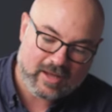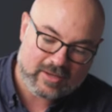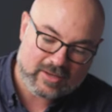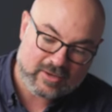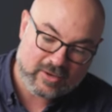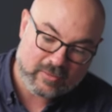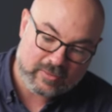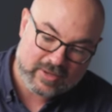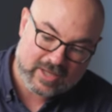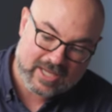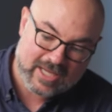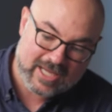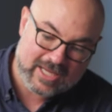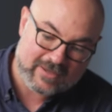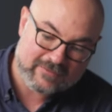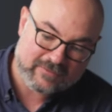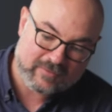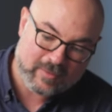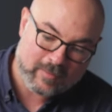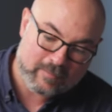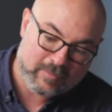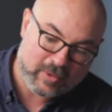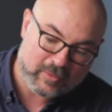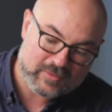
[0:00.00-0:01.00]
you know, the heat
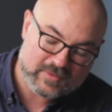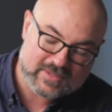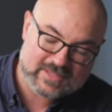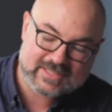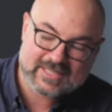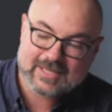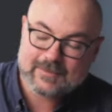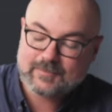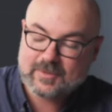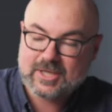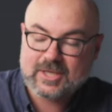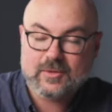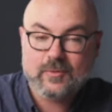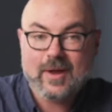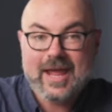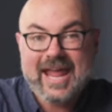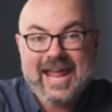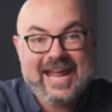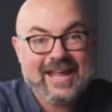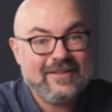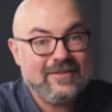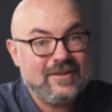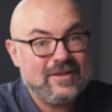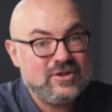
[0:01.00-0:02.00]
from both the CPU
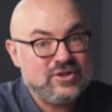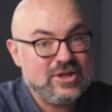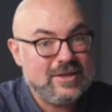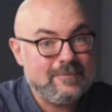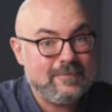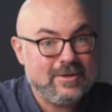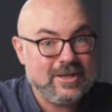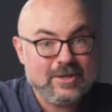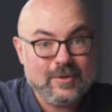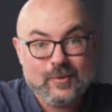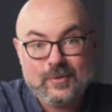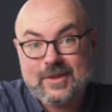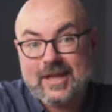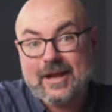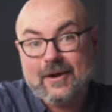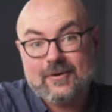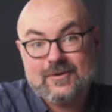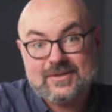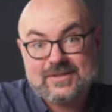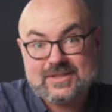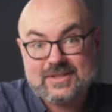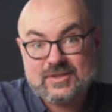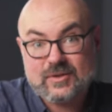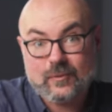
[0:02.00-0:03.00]
and the GPU. They
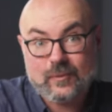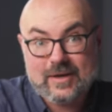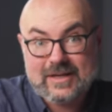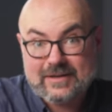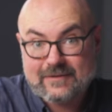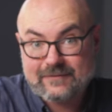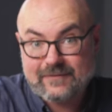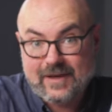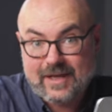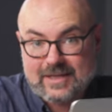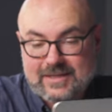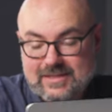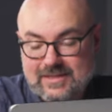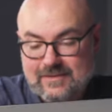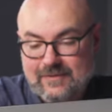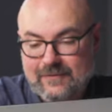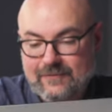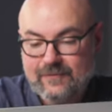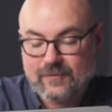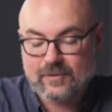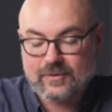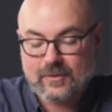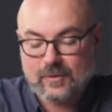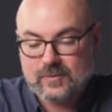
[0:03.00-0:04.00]
are discrete vents
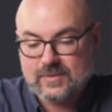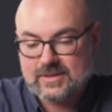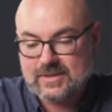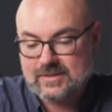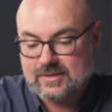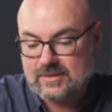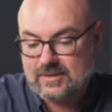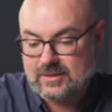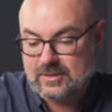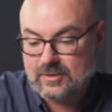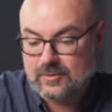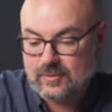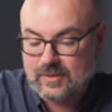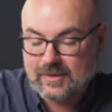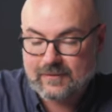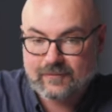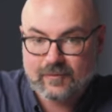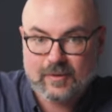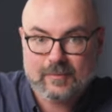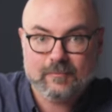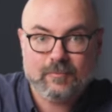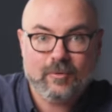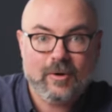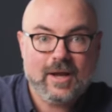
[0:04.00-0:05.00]
for those two
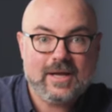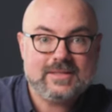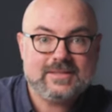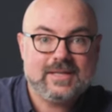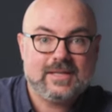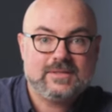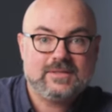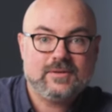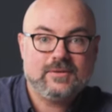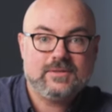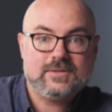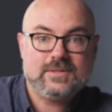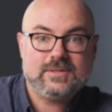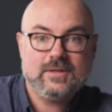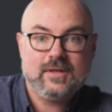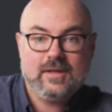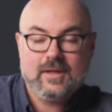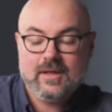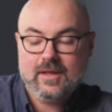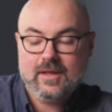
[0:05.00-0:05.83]
different processors.